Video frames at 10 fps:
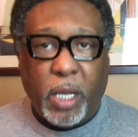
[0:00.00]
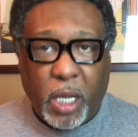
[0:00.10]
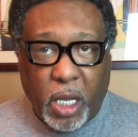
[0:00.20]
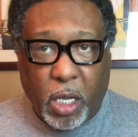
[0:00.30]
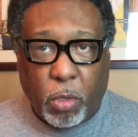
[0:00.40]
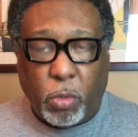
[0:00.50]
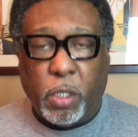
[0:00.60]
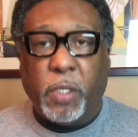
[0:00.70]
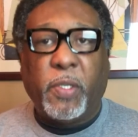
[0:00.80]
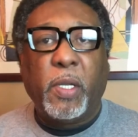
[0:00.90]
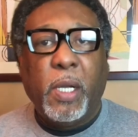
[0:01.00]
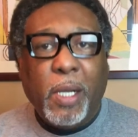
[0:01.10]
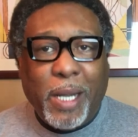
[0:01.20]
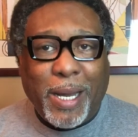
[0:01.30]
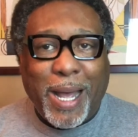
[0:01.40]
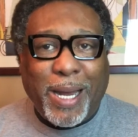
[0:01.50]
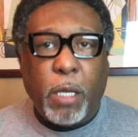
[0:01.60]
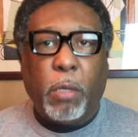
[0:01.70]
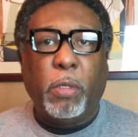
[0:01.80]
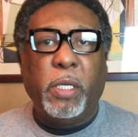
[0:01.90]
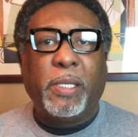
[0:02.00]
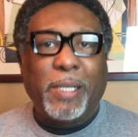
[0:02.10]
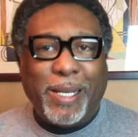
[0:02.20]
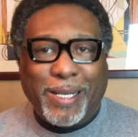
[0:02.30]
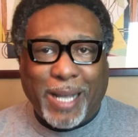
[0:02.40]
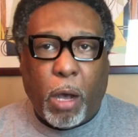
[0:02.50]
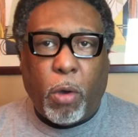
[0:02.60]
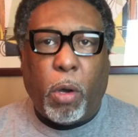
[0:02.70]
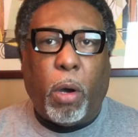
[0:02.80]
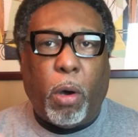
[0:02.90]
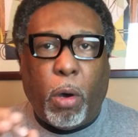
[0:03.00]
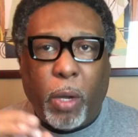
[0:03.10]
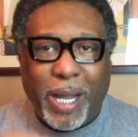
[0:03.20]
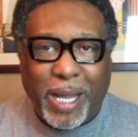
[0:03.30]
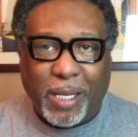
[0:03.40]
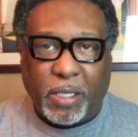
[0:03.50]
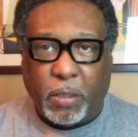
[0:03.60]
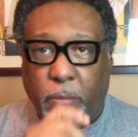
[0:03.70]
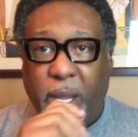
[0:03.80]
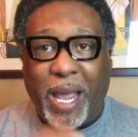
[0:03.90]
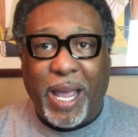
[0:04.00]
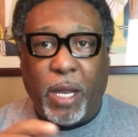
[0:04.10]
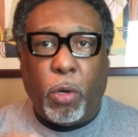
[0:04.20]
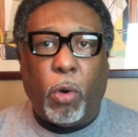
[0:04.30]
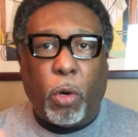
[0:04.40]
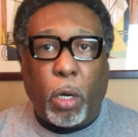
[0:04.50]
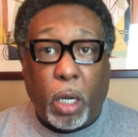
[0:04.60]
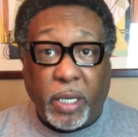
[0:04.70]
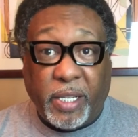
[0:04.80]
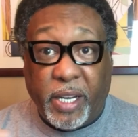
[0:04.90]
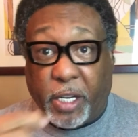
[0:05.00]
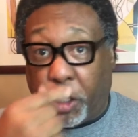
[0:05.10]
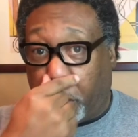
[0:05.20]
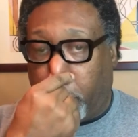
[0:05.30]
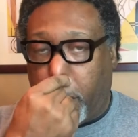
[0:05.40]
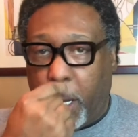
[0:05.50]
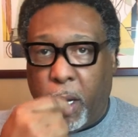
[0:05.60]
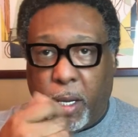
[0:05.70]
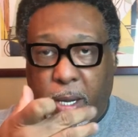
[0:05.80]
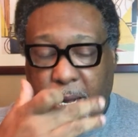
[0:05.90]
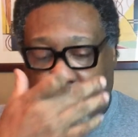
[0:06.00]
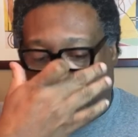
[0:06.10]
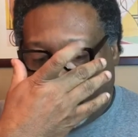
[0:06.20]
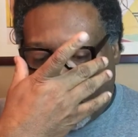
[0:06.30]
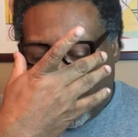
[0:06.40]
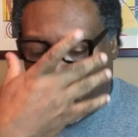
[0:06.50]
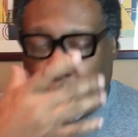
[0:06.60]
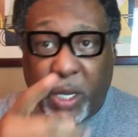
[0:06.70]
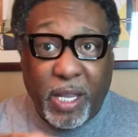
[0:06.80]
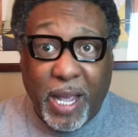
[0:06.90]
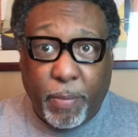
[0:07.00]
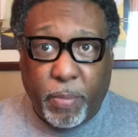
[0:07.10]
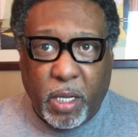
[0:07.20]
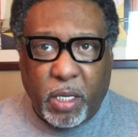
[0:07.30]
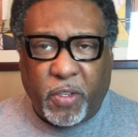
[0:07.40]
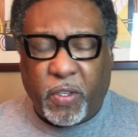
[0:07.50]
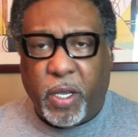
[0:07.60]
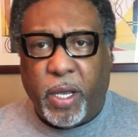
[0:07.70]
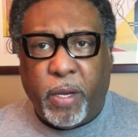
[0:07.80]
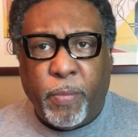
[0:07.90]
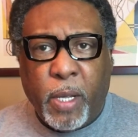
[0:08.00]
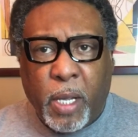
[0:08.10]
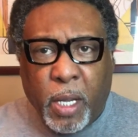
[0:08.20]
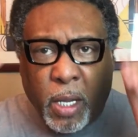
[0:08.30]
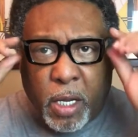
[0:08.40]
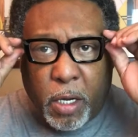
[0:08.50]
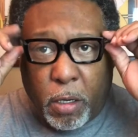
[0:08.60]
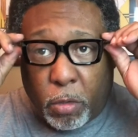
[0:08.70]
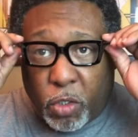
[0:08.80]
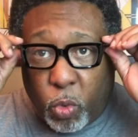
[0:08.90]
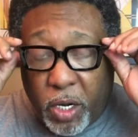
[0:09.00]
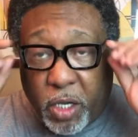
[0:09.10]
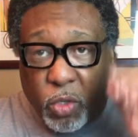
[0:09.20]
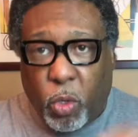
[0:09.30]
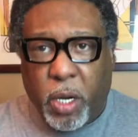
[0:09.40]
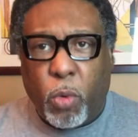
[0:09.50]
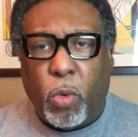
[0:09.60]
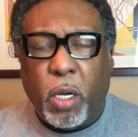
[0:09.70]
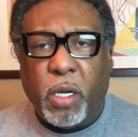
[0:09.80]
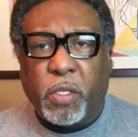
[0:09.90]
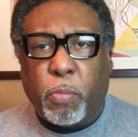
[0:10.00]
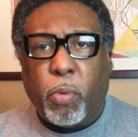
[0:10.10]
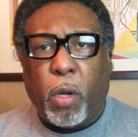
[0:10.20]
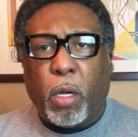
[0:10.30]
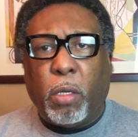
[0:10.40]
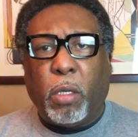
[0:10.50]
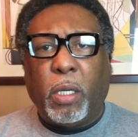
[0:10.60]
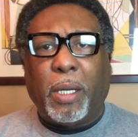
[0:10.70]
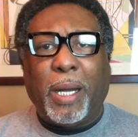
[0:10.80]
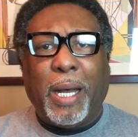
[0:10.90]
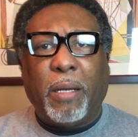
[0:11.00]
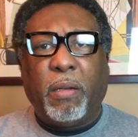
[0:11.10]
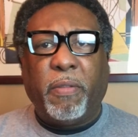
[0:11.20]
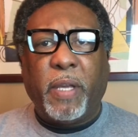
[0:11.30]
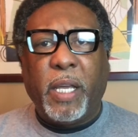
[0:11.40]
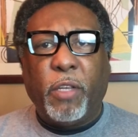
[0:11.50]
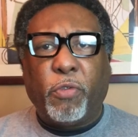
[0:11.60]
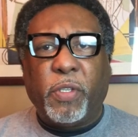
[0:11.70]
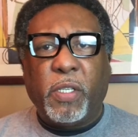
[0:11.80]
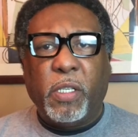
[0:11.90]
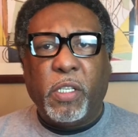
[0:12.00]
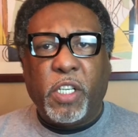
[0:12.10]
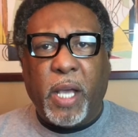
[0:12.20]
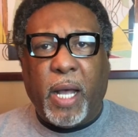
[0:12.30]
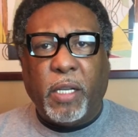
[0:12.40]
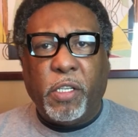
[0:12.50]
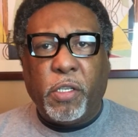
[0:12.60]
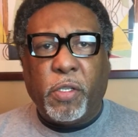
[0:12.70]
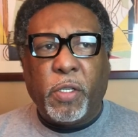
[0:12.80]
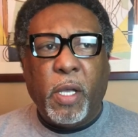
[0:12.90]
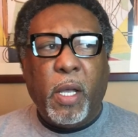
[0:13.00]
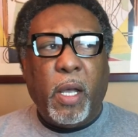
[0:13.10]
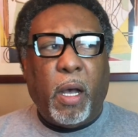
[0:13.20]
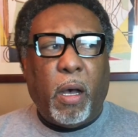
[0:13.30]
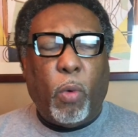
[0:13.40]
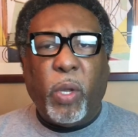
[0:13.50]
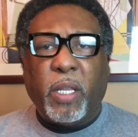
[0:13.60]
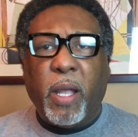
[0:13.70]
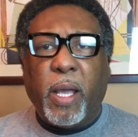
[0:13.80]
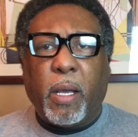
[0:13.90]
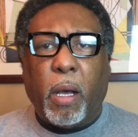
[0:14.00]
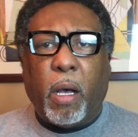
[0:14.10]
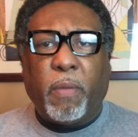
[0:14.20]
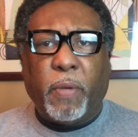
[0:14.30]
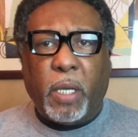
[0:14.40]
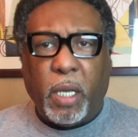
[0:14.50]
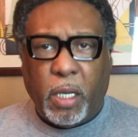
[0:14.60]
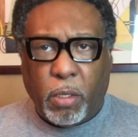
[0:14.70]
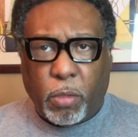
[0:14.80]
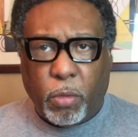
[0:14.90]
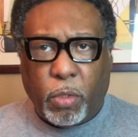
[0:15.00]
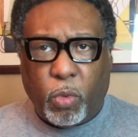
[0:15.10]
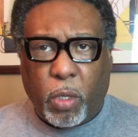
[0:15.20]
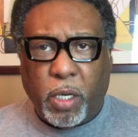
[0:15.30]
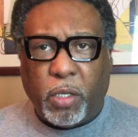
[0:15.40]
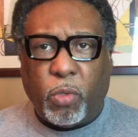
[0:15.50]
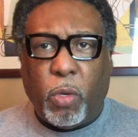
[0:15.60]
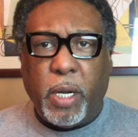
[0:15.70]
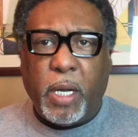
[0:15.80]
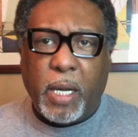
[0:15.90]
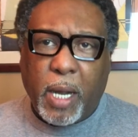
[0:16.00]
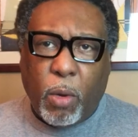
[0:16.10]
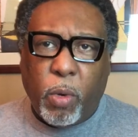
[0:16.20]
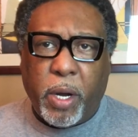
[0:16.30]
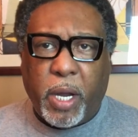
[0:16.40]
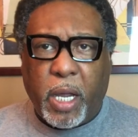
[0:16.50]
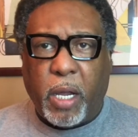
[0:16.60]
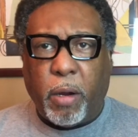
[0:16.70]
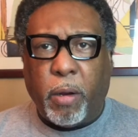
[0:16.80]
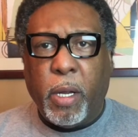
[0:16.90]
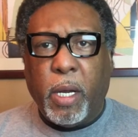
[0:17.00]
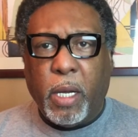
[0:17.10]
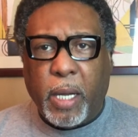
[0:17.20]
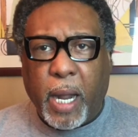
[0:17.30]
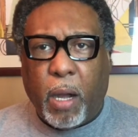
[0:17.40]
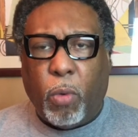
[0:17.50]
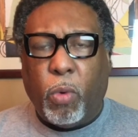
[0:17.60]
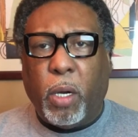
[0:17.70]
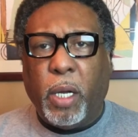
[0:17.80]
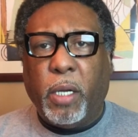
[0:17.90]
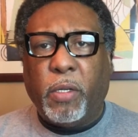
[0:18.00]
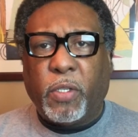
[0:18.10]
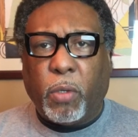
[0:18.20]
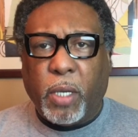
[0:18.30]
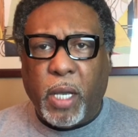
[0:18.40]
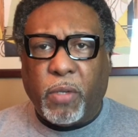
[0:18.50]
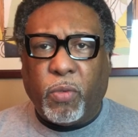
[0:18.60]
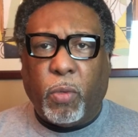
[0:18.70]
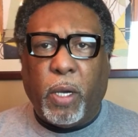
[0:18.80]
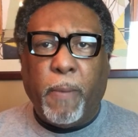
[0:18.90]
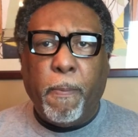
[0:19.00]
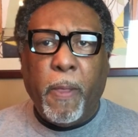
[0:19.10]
illness and that illness is alcoholism and or addiction now with that being said, you know, 2021 has brought on a lot of interesting challenges. Uh, we thank God for getting through 2020. Now we're here. Now what? So, guess what?